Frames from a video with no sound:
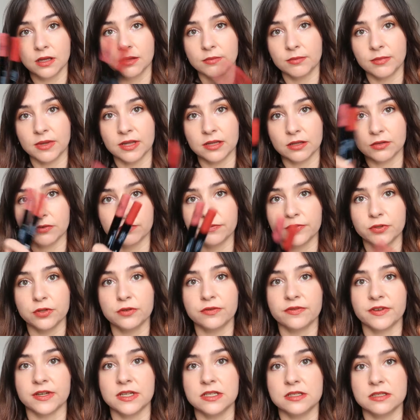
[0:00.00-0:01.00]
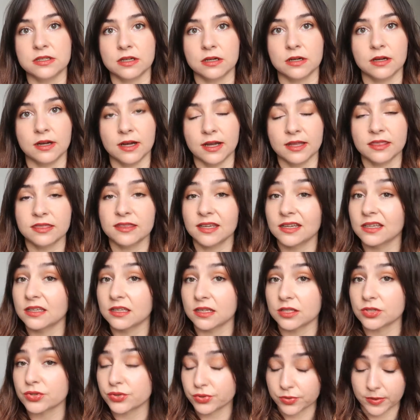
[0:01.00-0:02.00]
my little viewfinder, I think
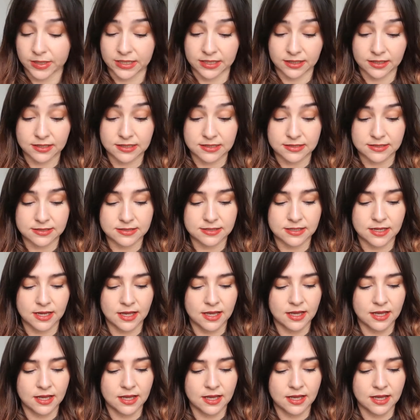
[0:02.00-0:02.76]
that's quite nice.